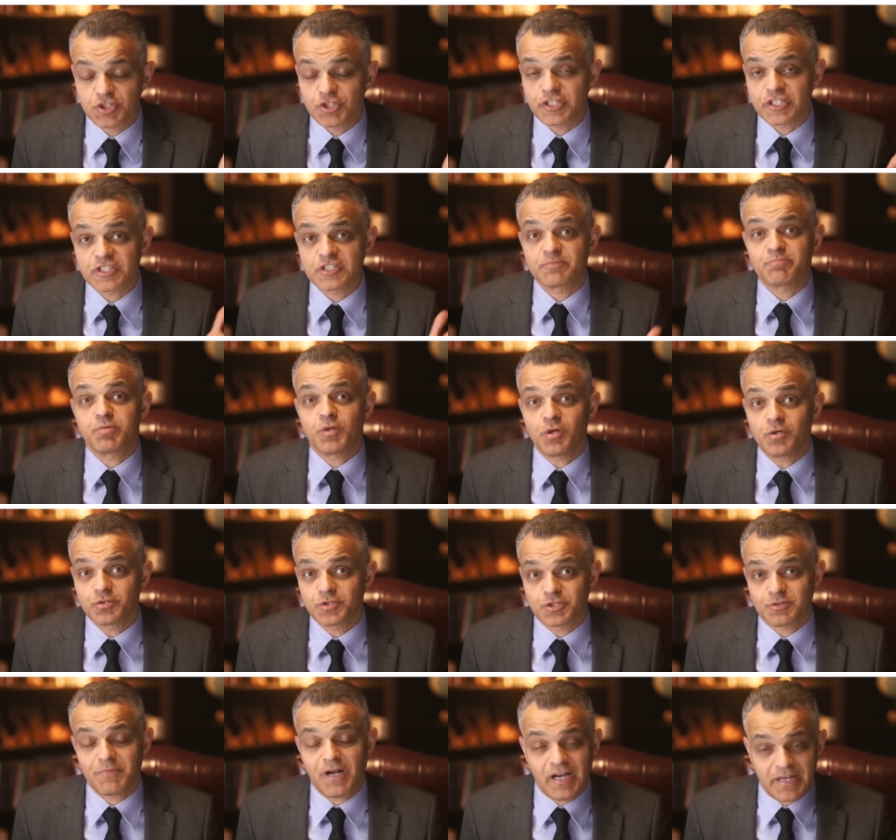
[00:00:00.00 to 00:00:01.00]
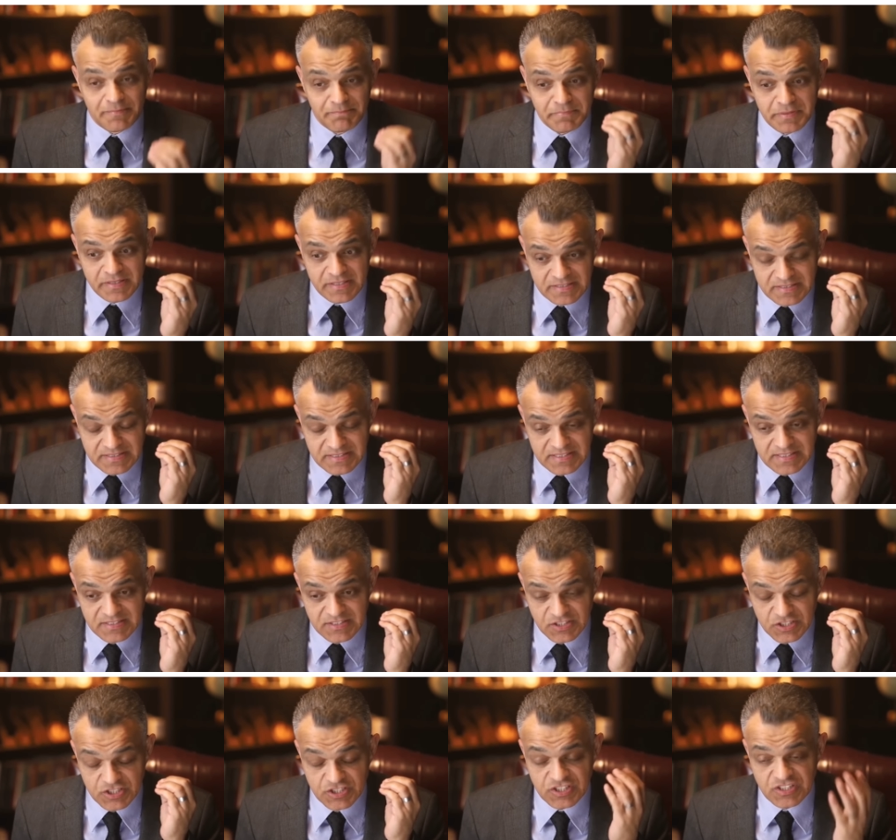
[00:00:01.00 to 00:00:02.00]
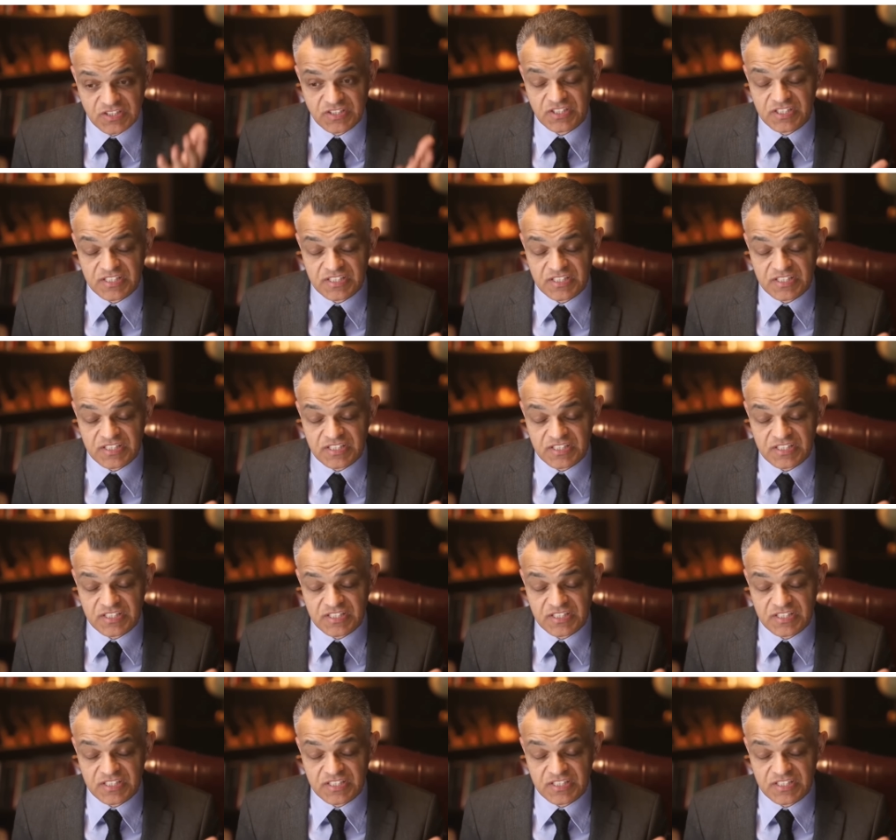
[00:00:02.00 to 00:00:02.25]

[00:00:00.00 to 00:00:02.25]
explode your mind, because this, just